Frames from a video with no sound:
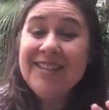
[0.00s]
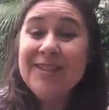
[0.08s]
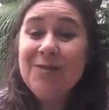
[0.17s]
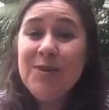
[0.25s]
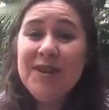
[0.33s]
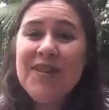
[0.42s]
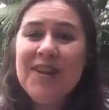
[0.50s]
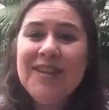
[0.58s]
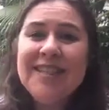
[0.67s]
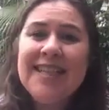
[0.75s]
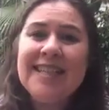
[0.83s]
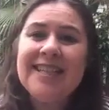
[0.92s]
So what are
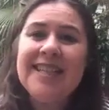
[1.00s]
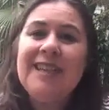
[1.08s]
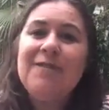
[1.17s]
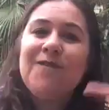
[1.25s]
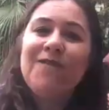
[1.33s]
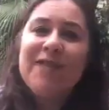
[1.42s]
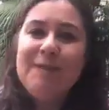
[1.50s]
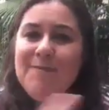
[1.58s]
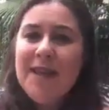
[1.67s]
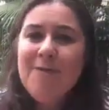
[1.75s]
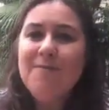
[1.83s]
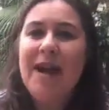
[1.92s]
those things? So then flip
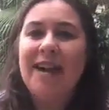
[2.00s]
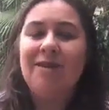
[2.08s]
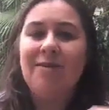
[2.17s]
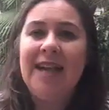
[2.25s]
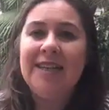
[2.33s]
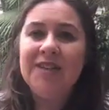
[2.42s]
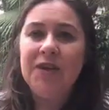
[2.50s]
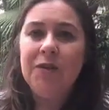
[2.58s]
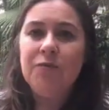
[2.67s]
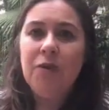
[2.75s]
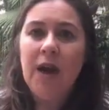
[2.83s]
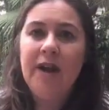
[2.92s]
that back around and
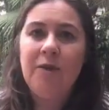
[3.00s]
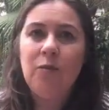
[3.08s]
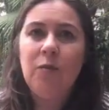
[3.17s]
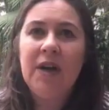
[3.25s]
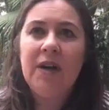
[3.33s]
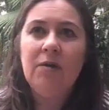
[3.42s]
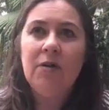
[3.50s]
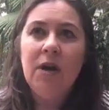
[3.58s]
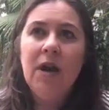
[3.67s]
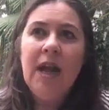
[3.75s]
go, right, well,